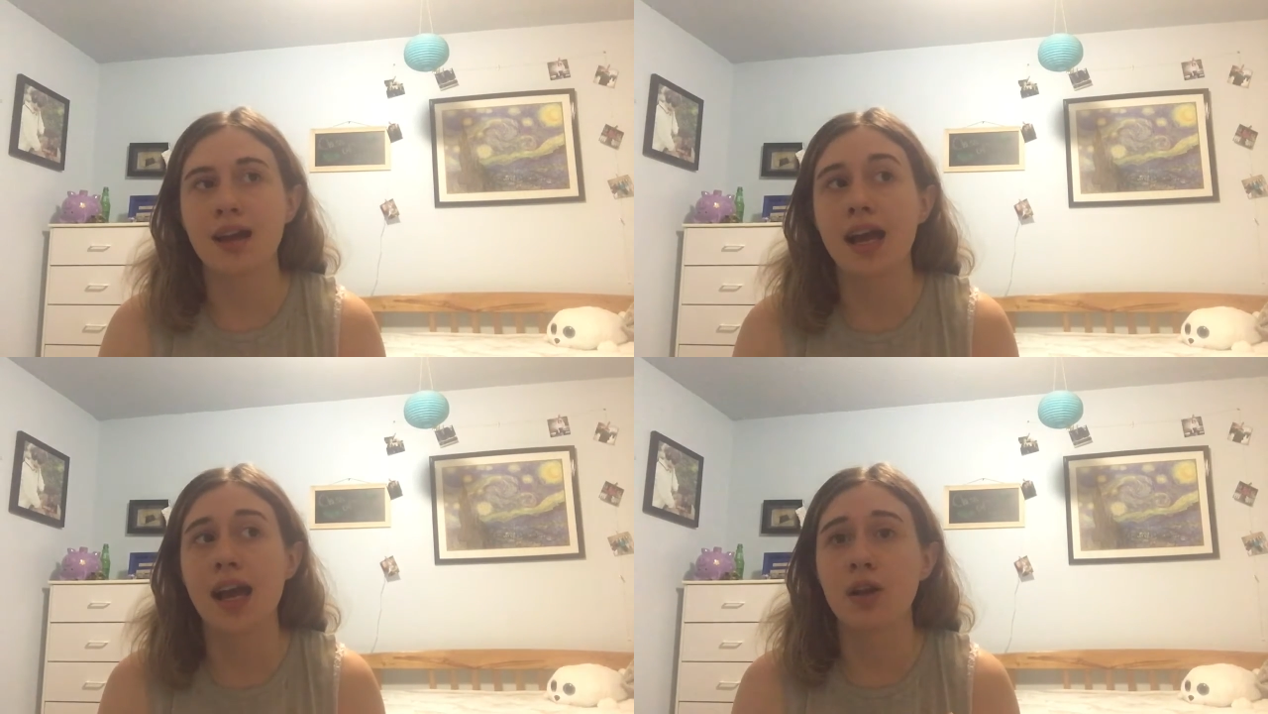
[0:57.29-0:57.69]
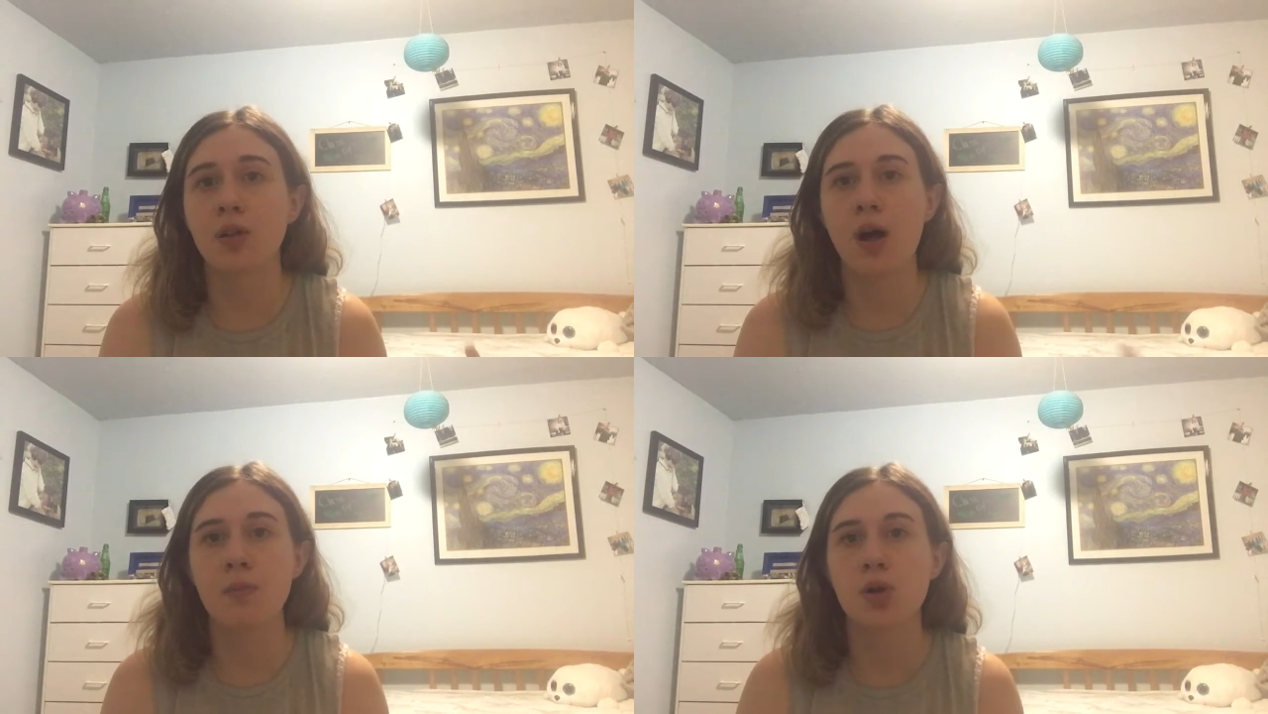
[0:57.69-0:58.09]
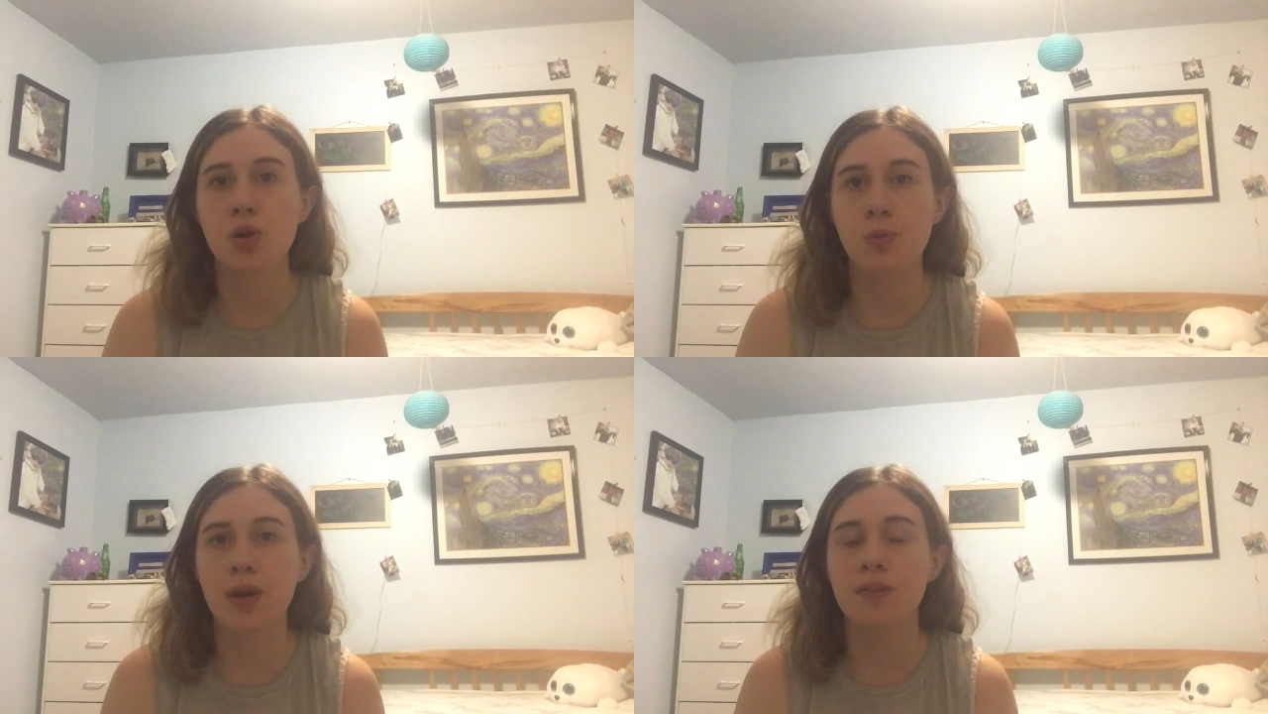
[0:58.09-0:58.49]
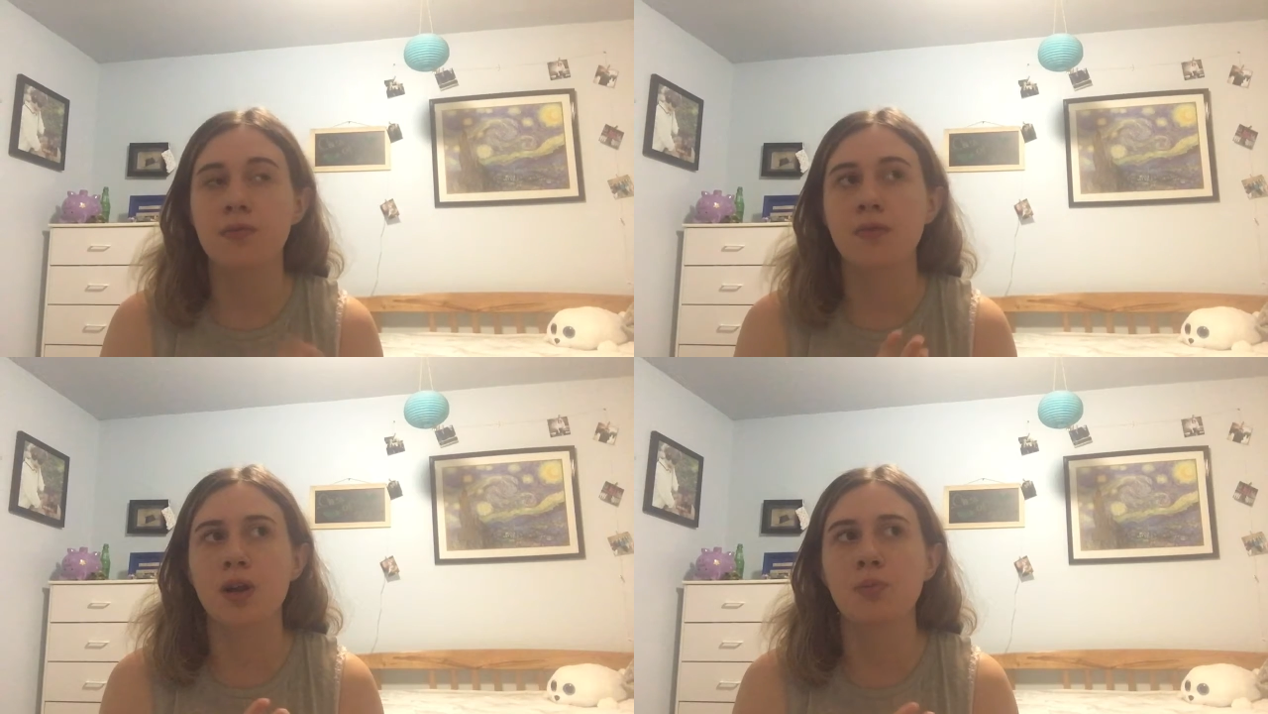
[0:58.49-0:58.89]
I had a lot more homework
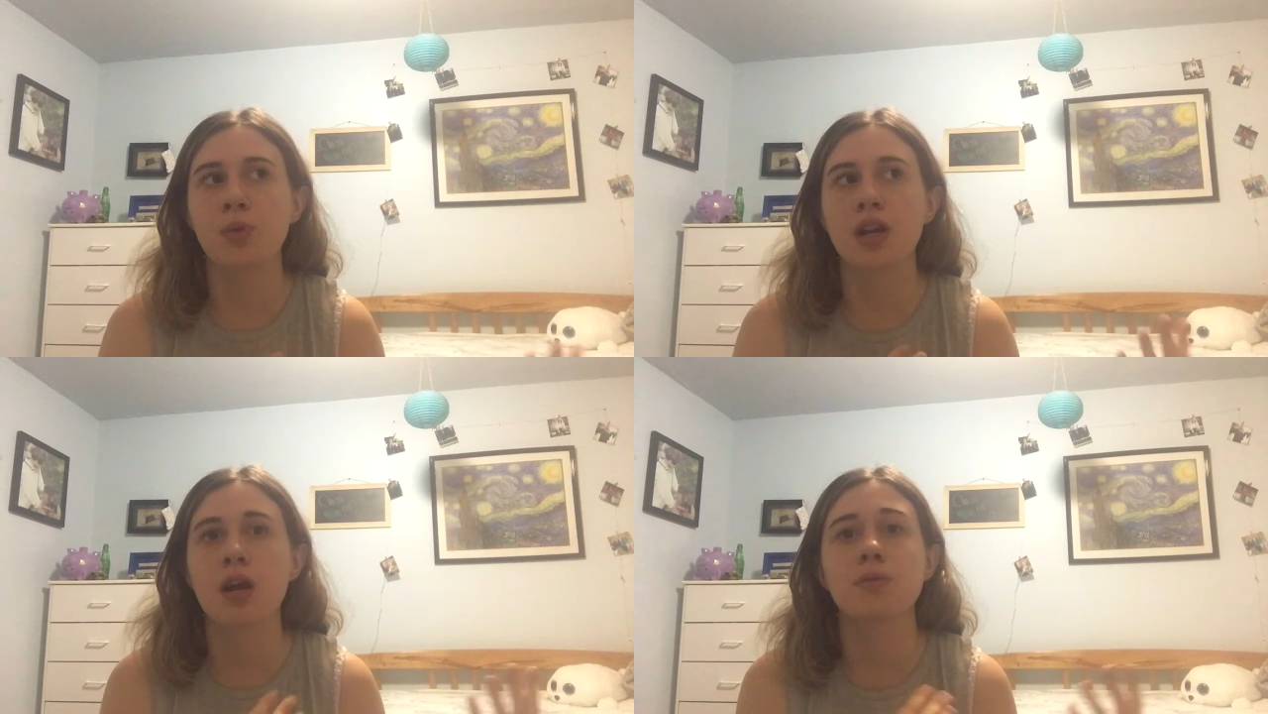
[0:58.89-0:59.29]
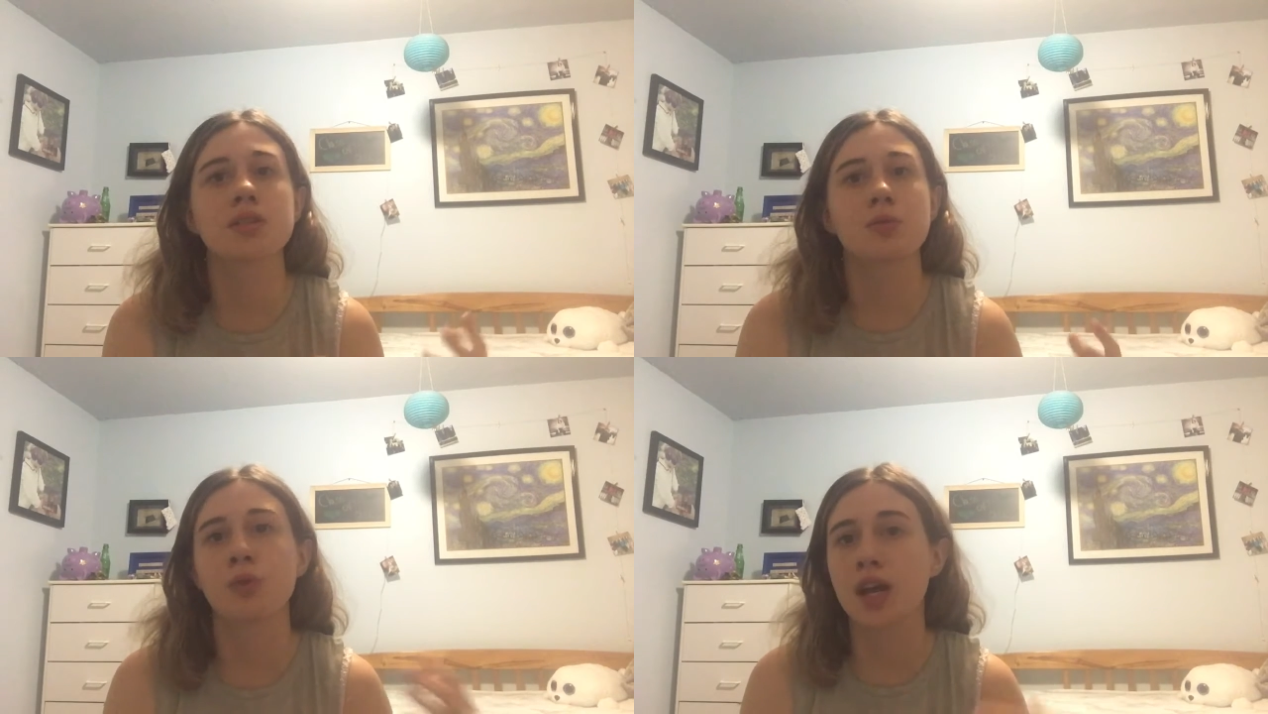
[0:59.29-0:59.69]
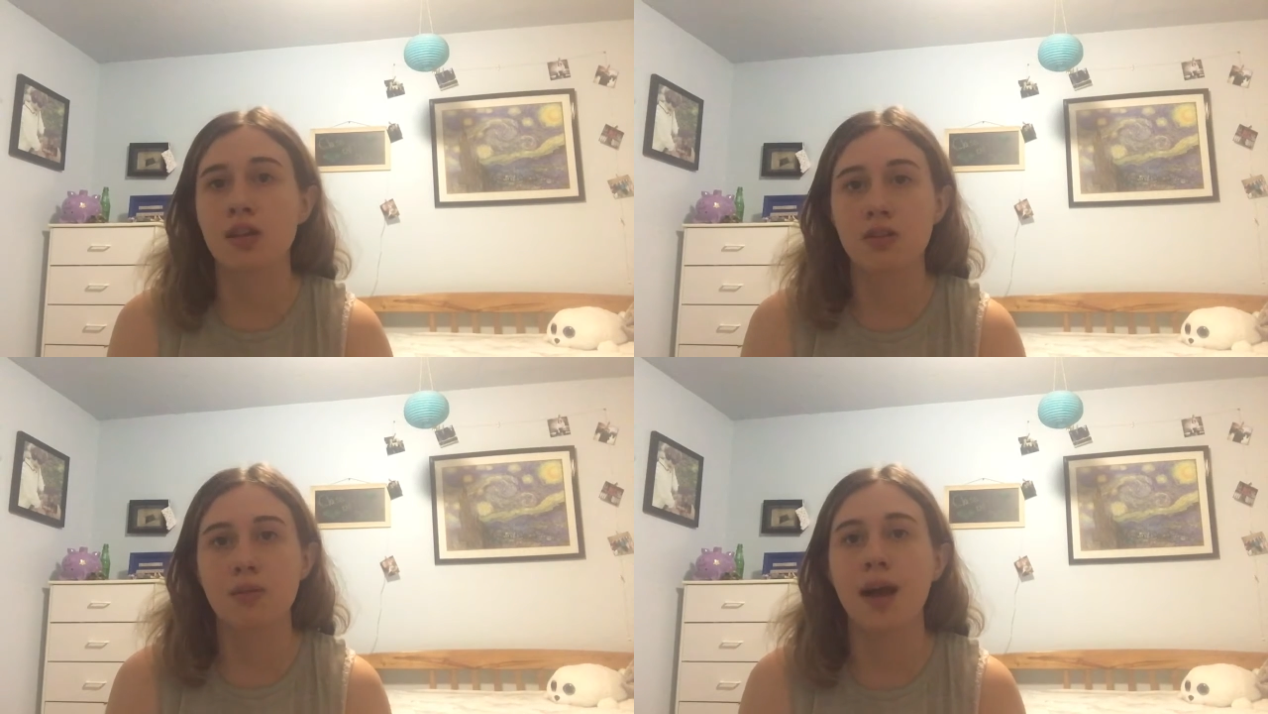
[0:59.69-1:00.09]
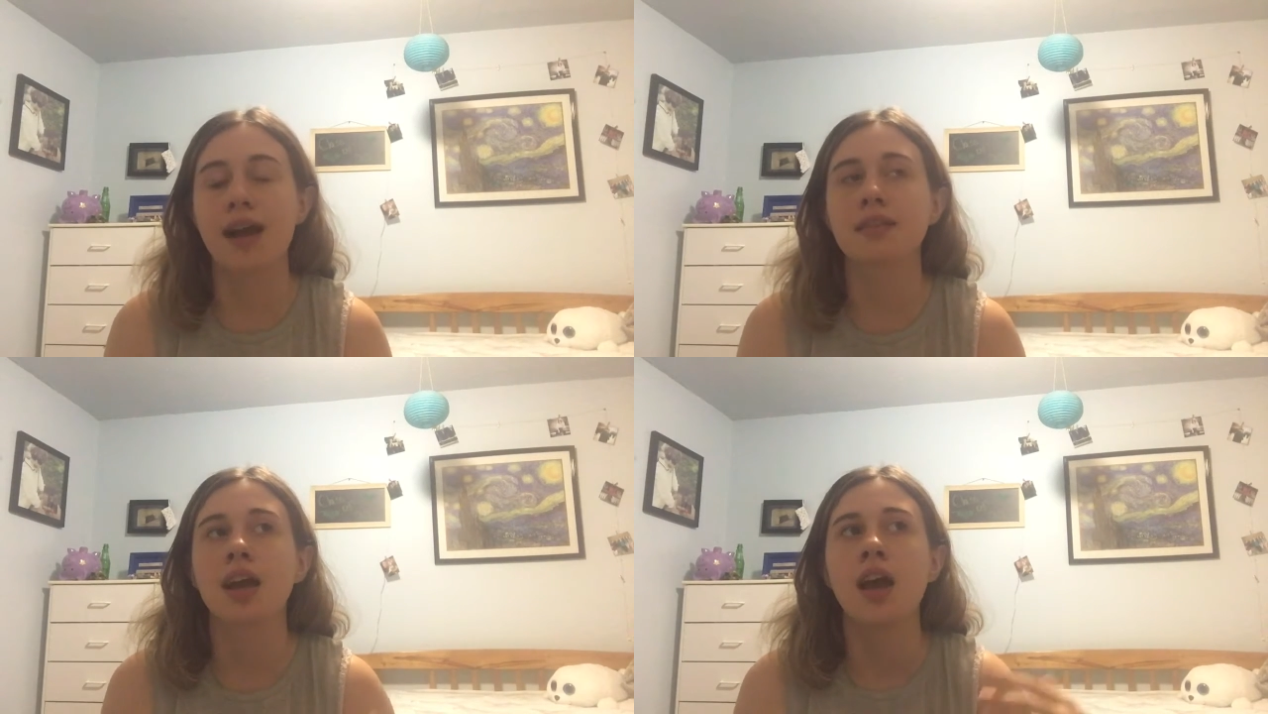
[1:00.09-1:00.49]
from when I was in regular
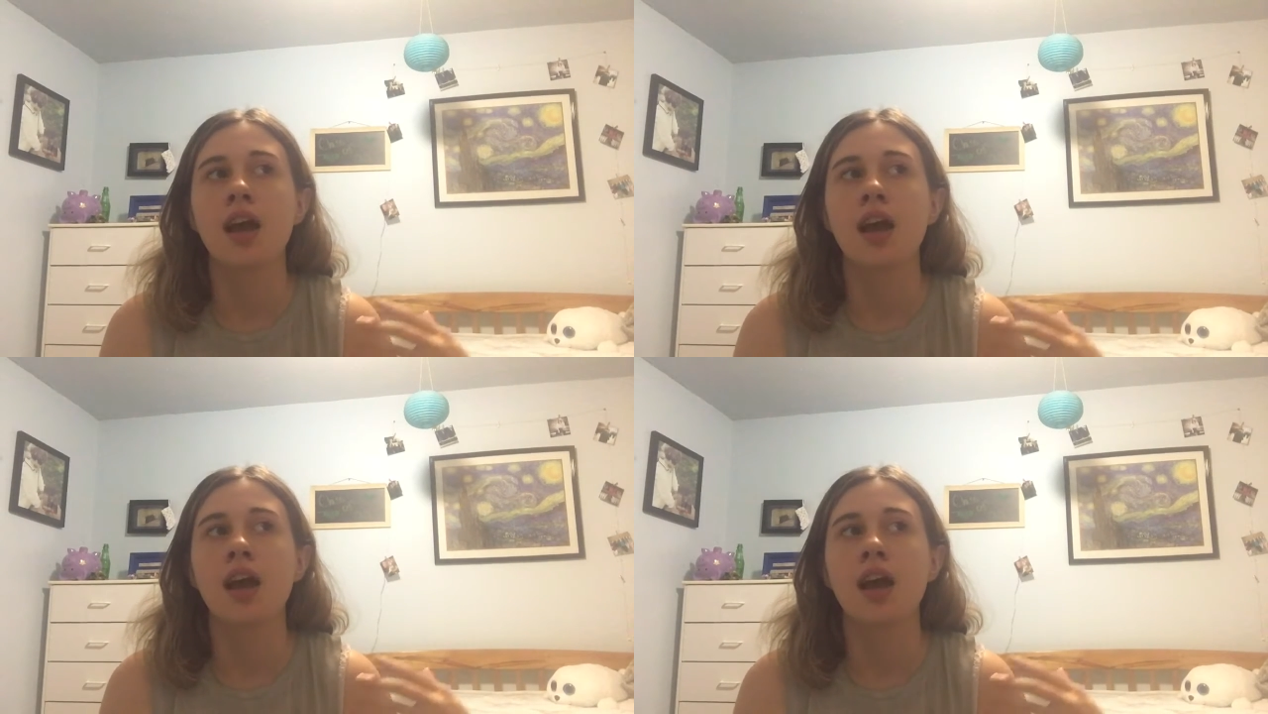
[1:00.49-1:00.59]
math.